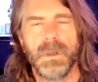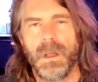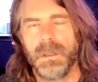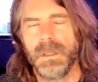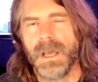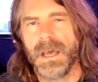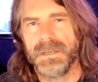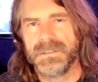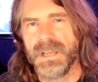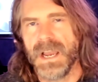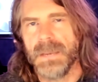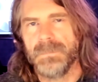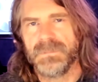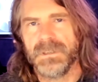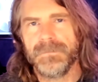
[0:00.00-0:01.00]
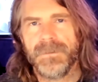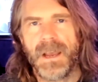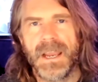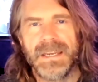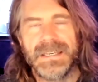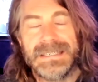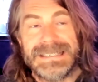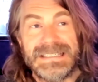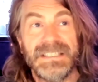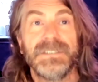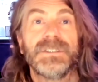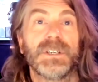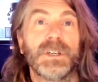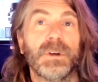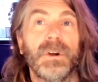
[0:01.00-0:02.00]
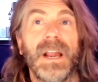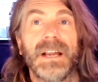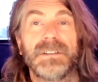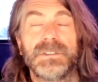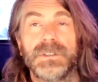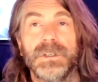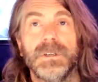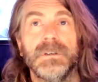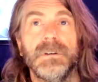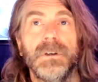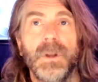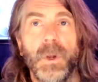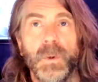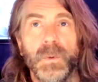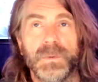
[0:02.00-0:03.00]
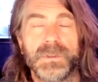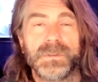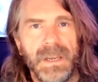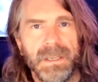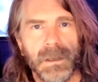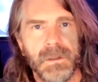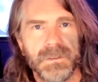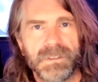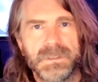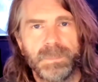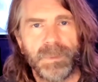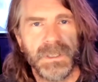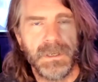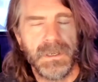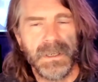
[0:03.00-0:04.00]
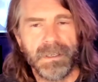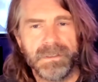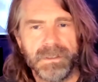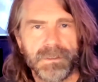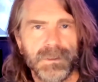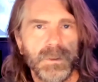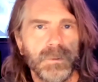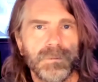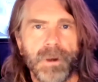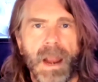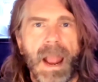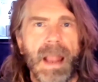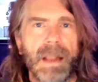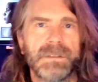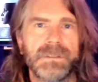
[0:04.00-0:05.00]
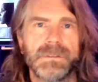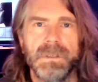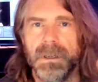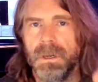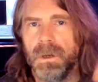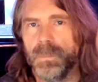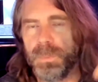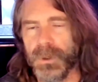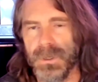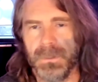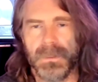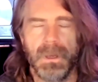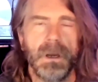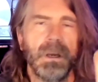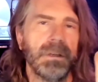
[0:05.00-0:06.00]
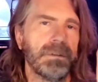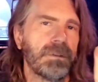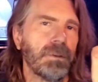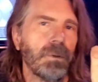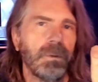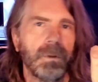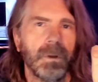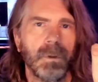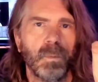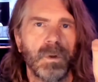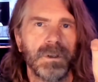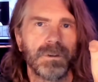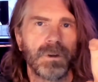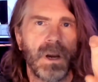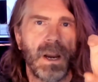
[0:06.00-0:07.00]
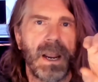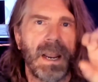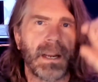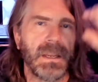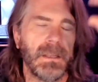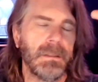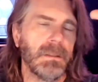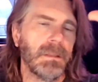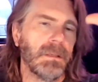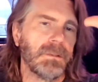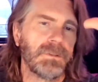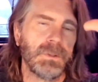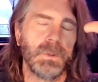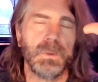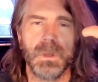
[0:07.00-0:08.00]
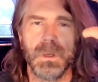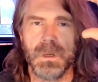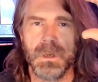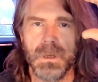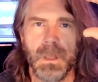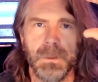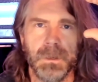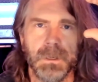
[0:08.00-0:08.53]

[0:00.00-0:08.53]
A lot of times if I need to correct certain notes, I'll just split it into 2 tracks and I'll put the untuned on one track and the tuned on another.